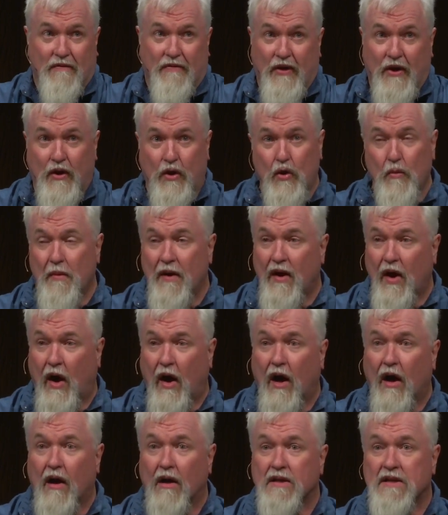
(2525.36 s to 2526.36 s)
of the human
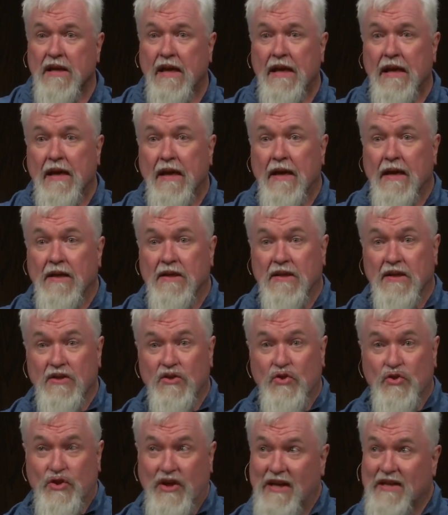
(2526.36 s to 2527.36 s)
heart to
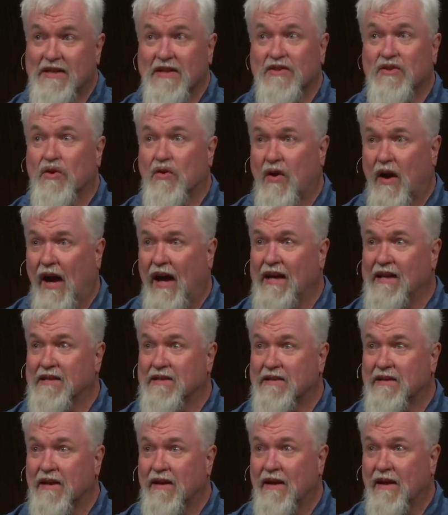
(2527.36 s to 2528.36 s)
Jesus
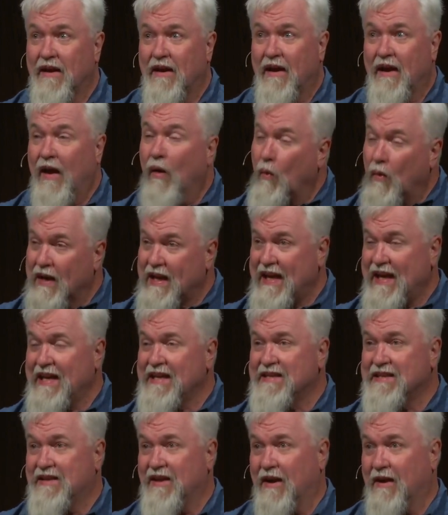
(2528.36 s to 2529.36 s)
Christ and what
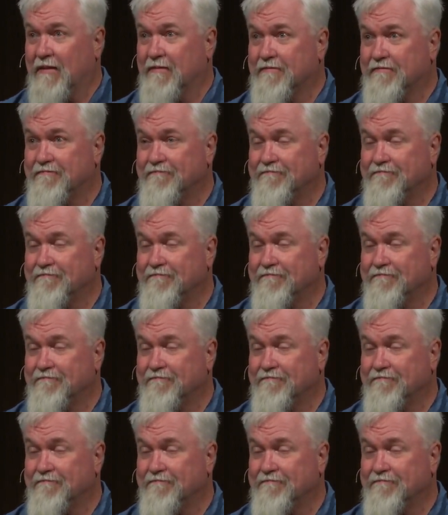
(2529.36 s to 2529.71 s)
he's done?